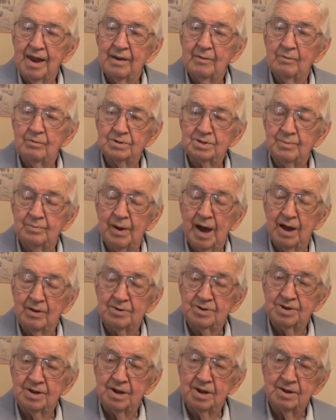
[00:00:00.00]
And it was
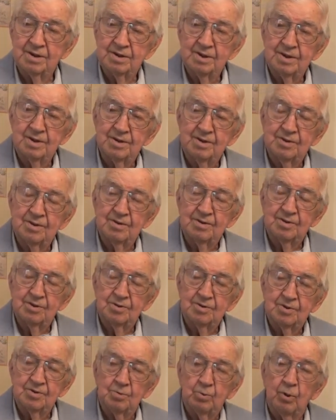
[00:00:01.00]
about
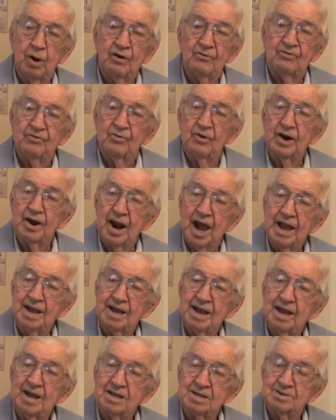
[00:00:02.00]
12 foot, I
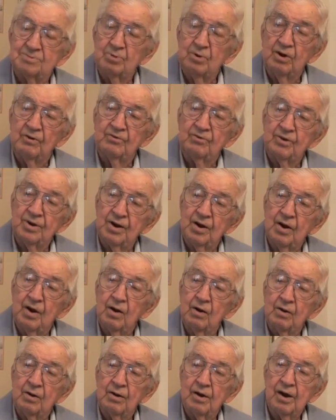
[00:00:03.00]
guess, 12 foot
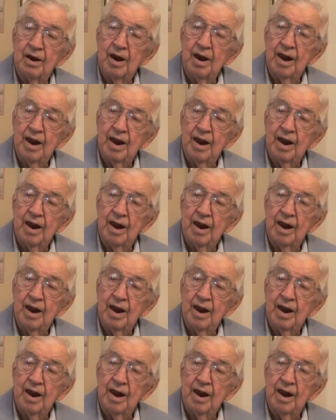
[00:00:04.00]
long.